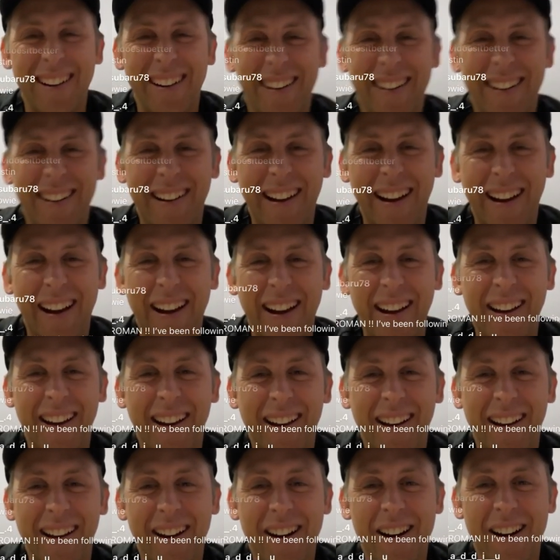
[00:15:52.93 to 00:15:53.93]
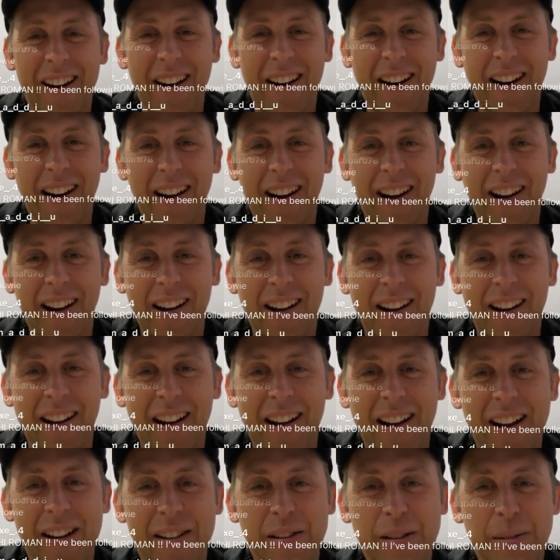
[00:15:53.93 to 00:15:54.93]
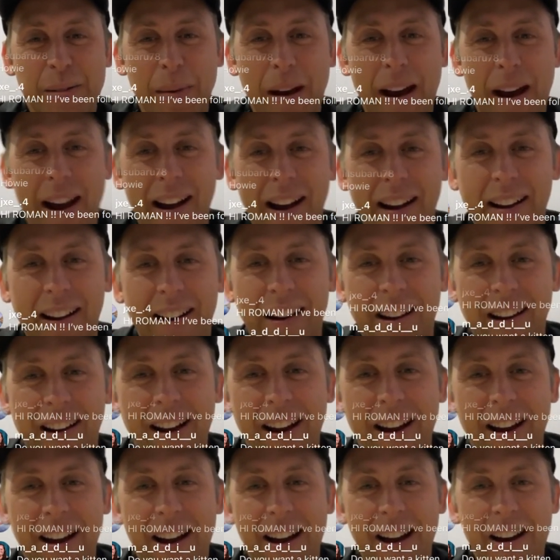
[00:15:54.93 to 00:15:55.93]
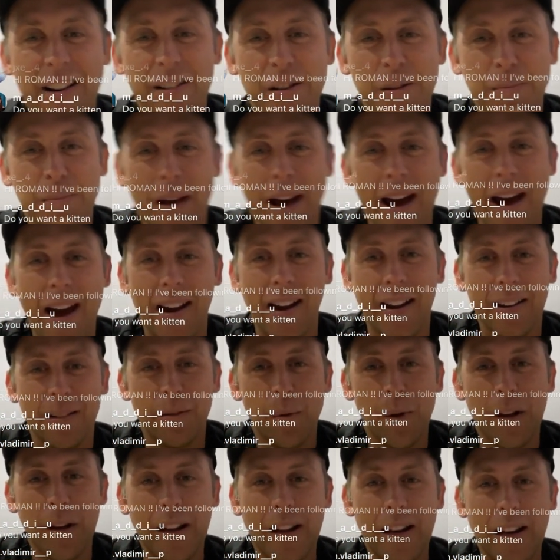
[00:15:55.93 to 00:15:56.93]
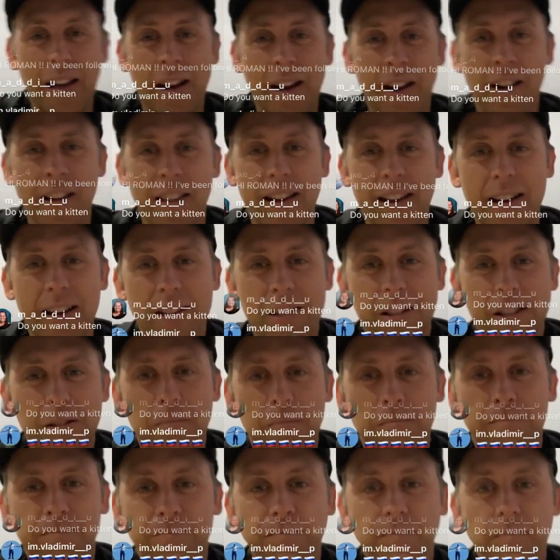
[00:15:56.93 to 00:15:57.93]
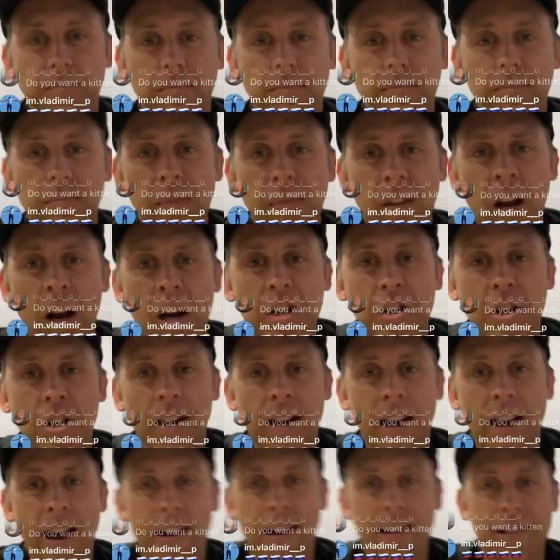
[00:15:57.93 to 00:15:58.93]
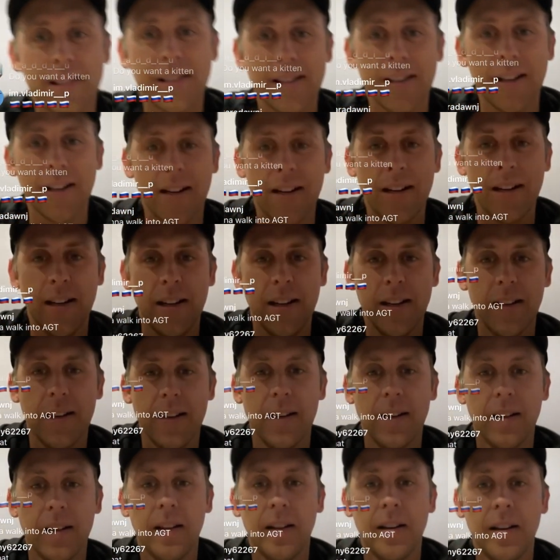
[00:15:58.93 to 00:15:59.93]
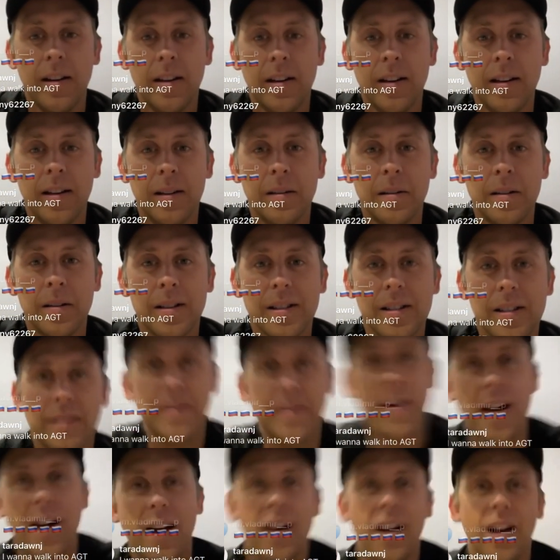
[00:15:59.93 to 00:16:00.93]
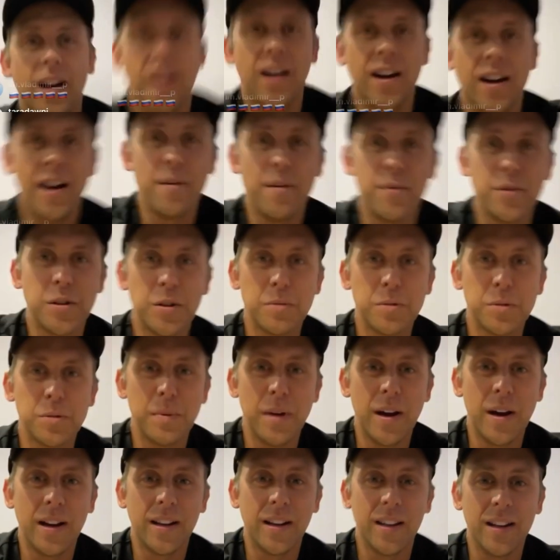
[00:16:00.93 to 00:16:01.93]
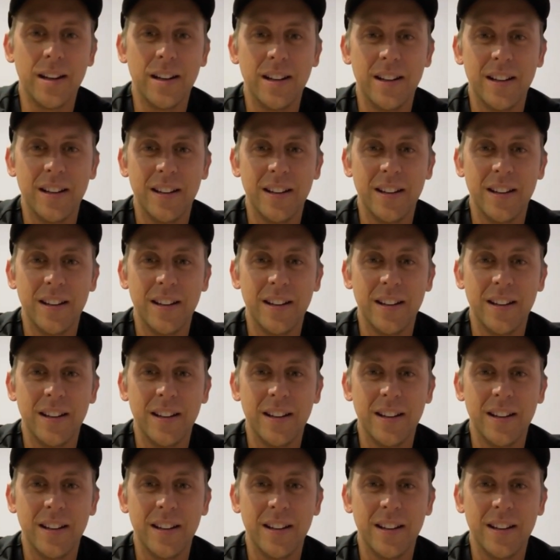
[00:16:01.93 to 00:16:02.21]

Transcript: Okay. All right. Howie's back. Howie's back. We need to hear this. I tried to add his son. Let's see if Howie jumps back in.